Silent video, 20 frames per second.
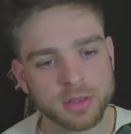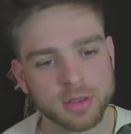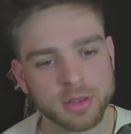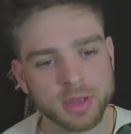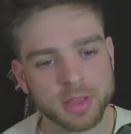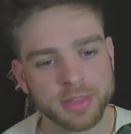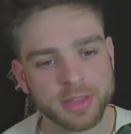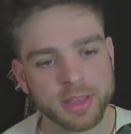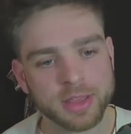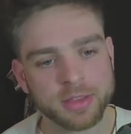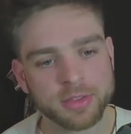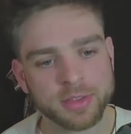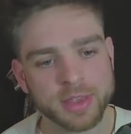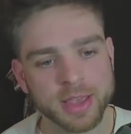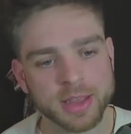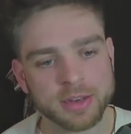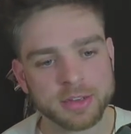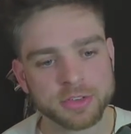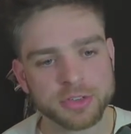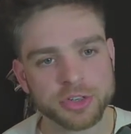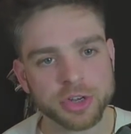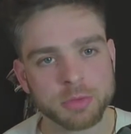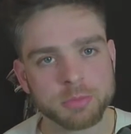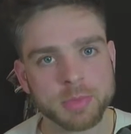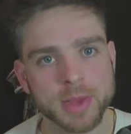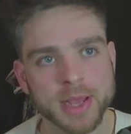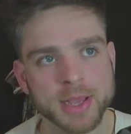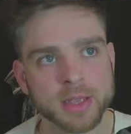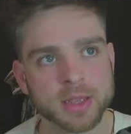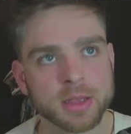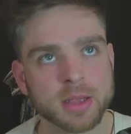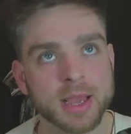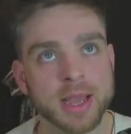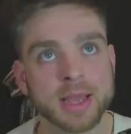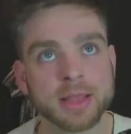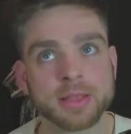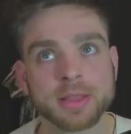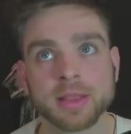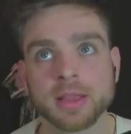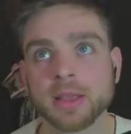I think he's getting his job back
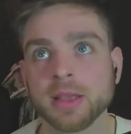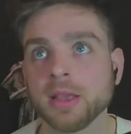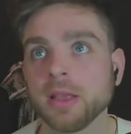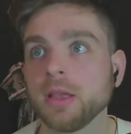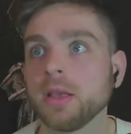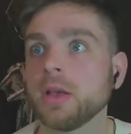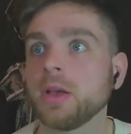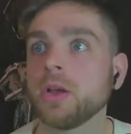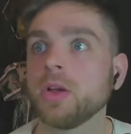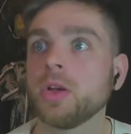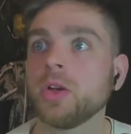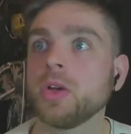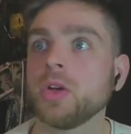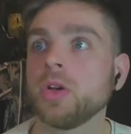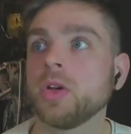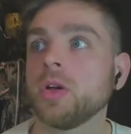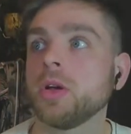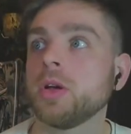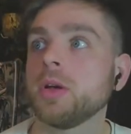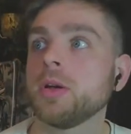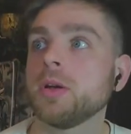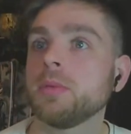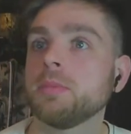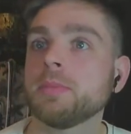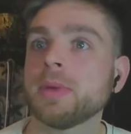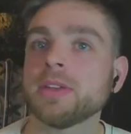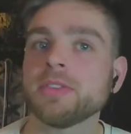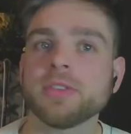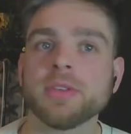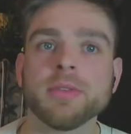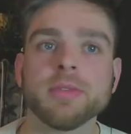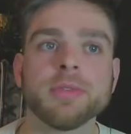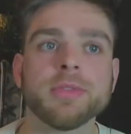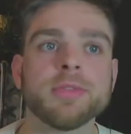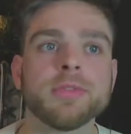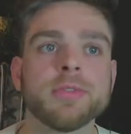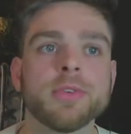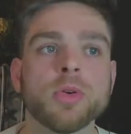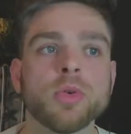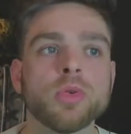at the
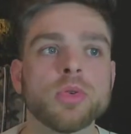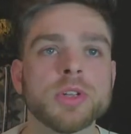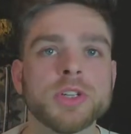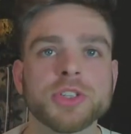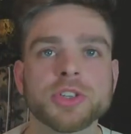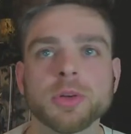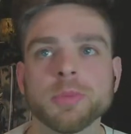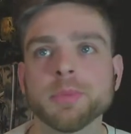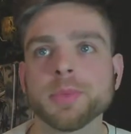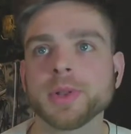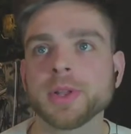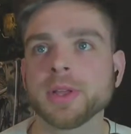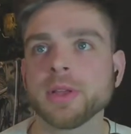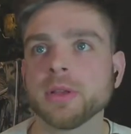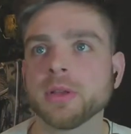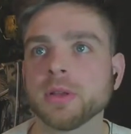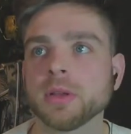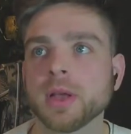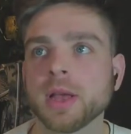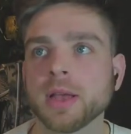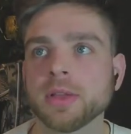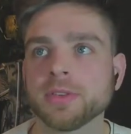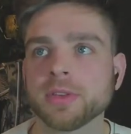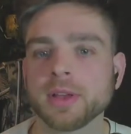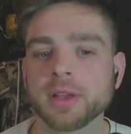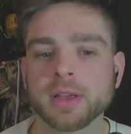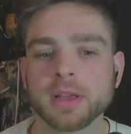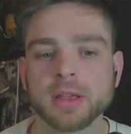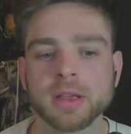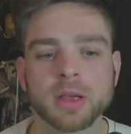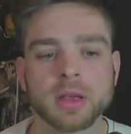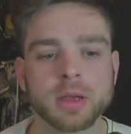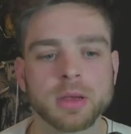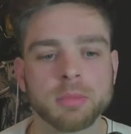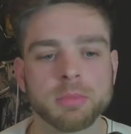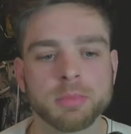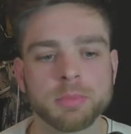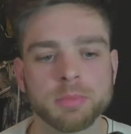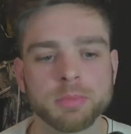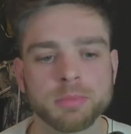massive haulage company as
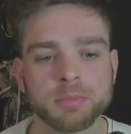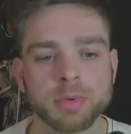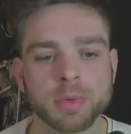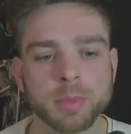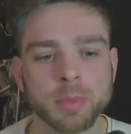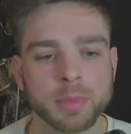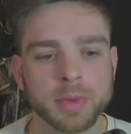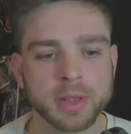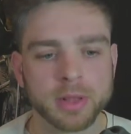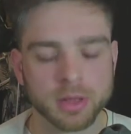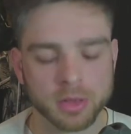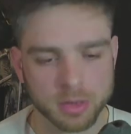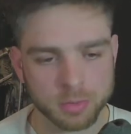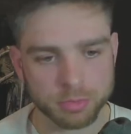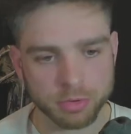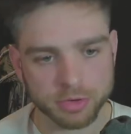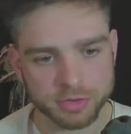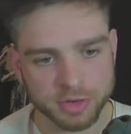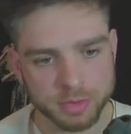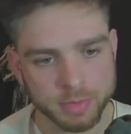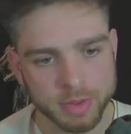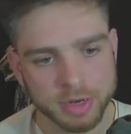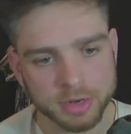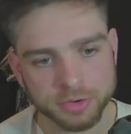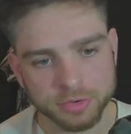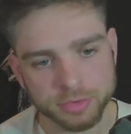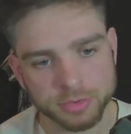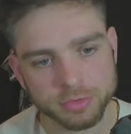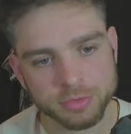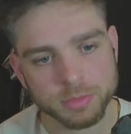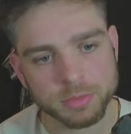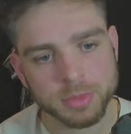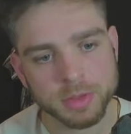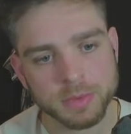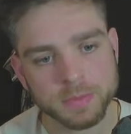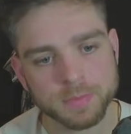probably like a project manager or something.